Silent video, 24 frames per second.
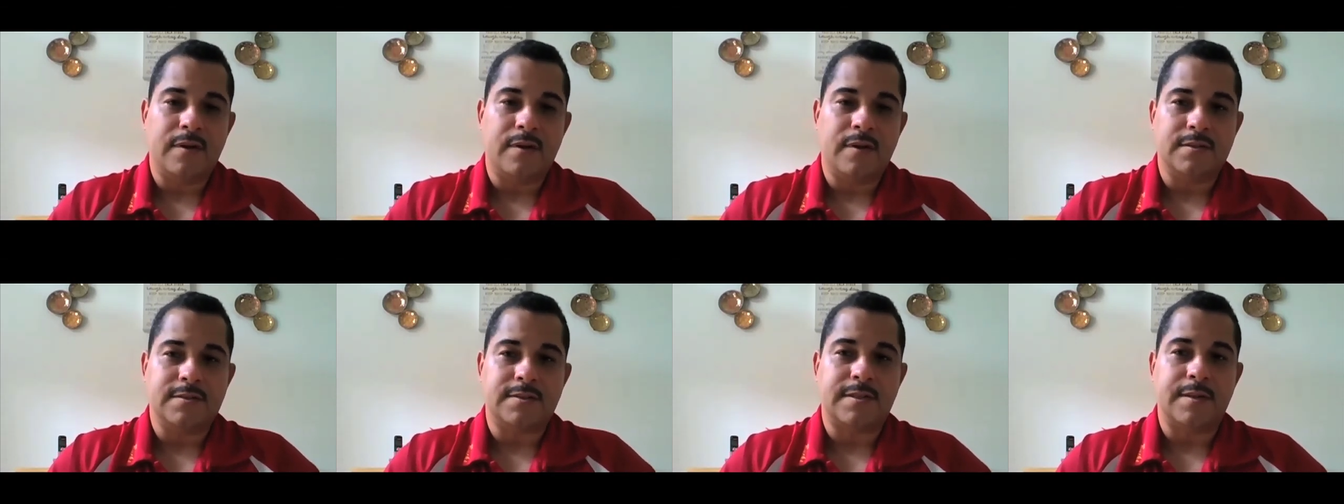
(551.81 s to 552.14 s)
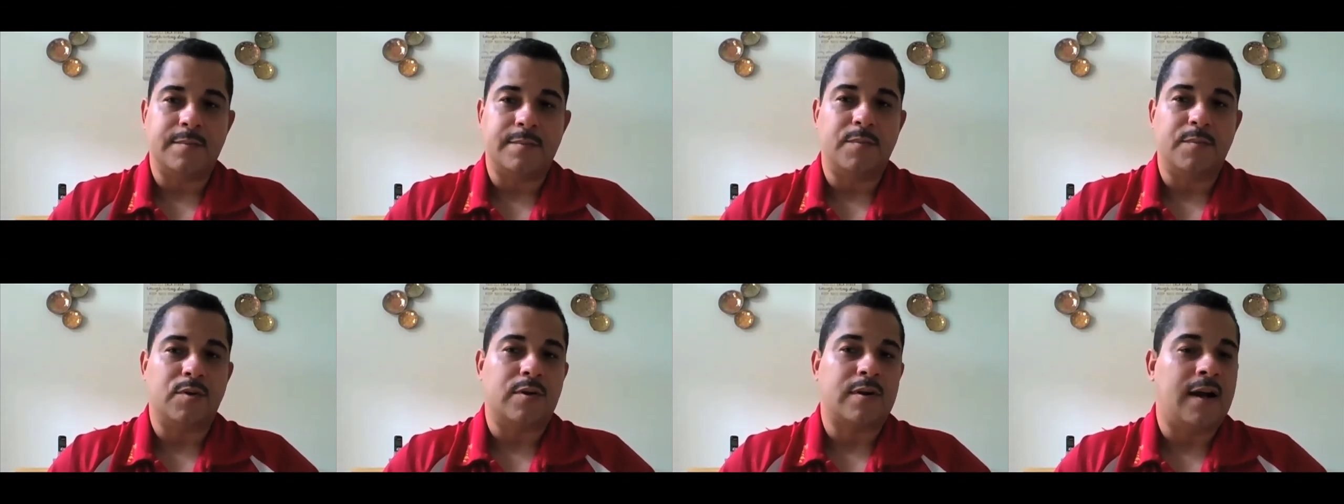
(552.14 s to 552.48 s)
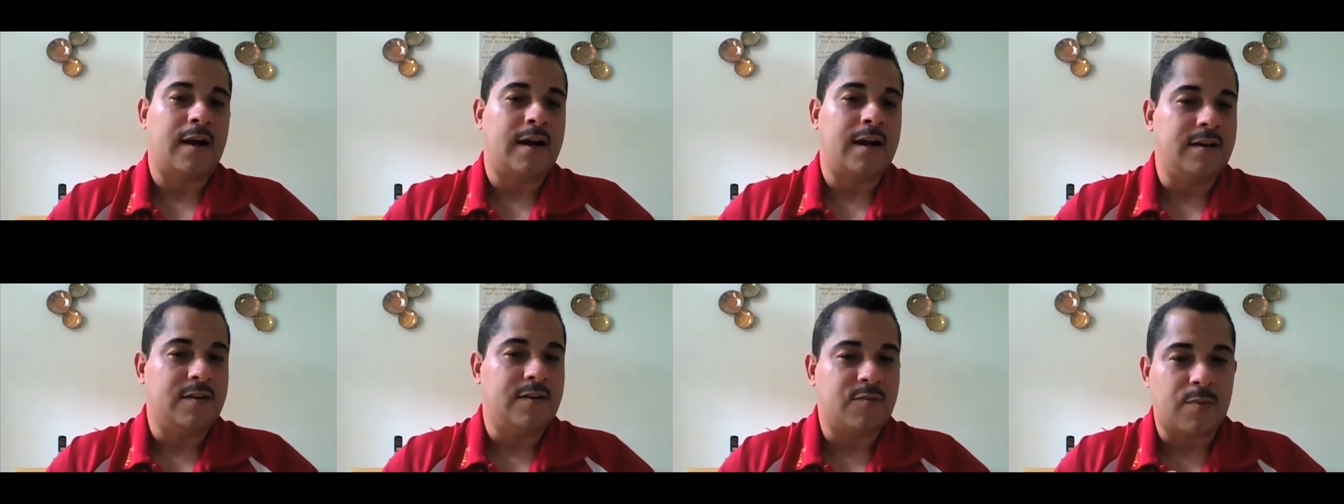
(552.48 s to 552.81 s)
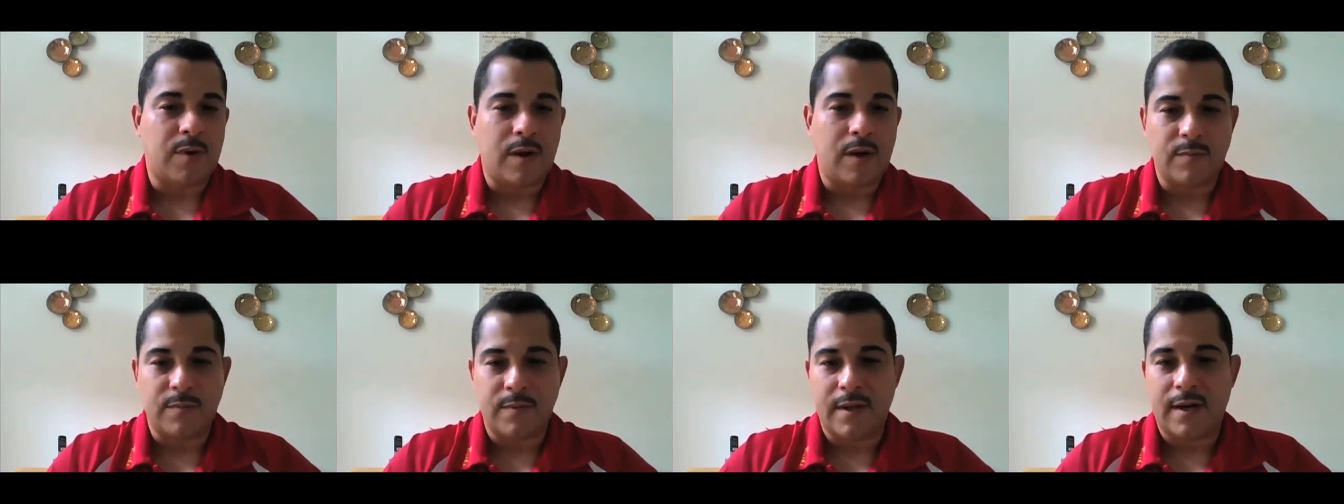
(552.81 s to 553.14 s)
a similar kind of
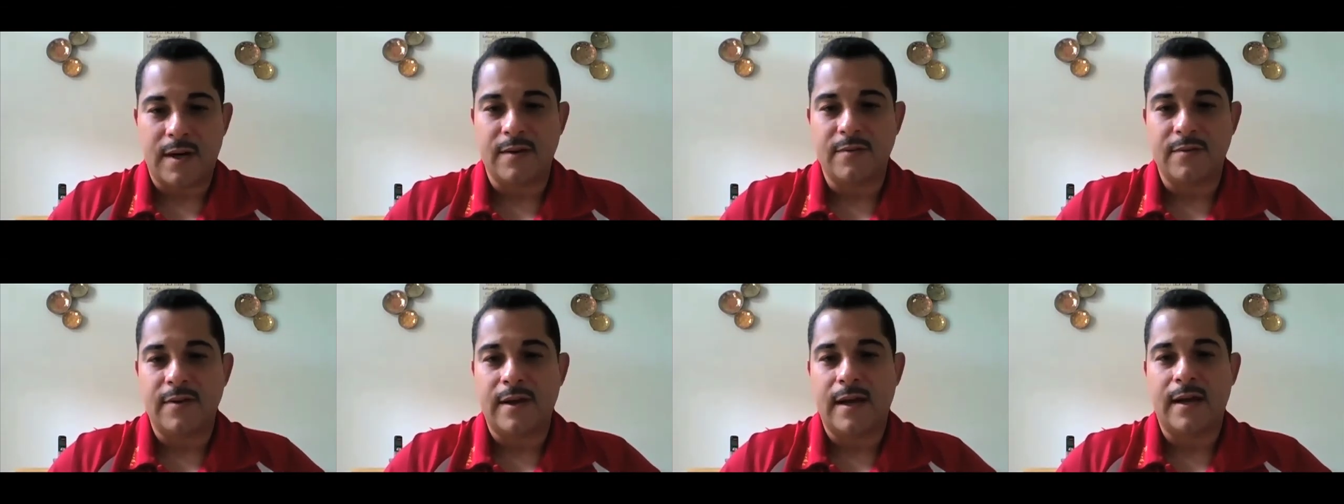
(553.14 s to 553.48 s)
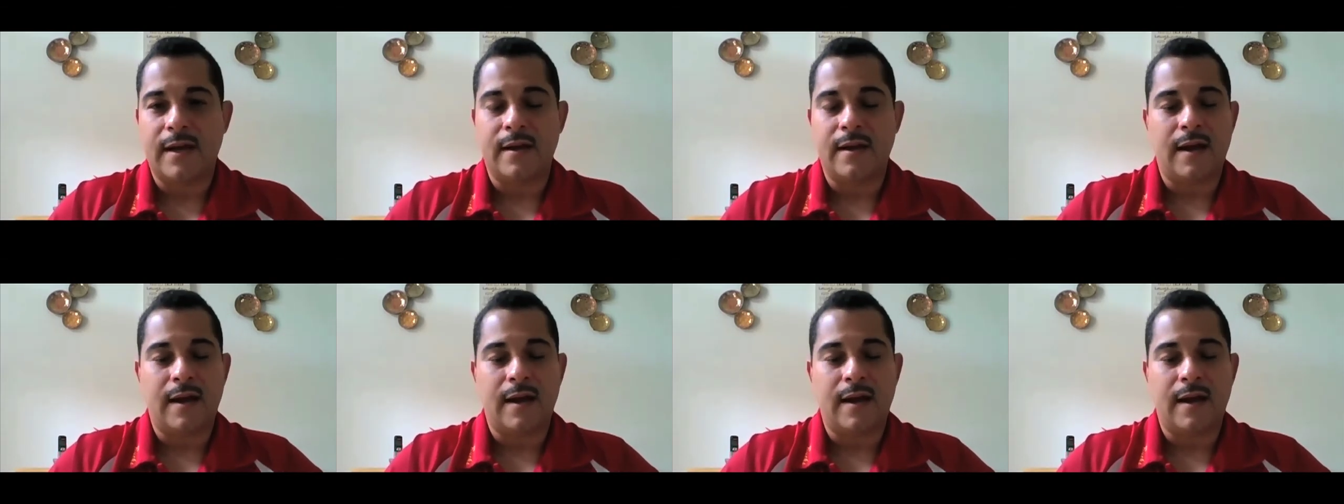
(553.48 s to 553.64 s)
problem that I've had,